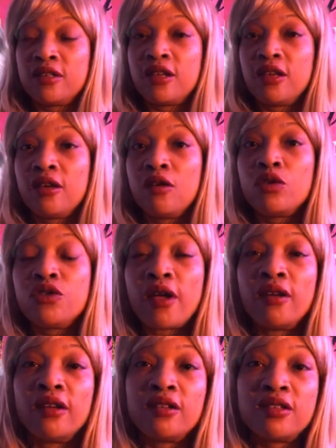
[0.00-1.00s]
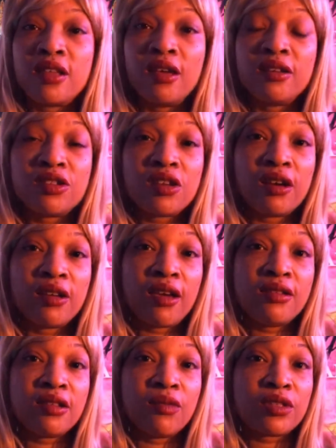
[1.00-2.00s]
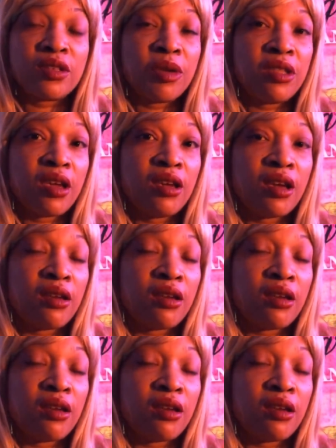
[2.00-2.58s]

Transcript: See, what you gotta understand is Sean Gacy wants to be the king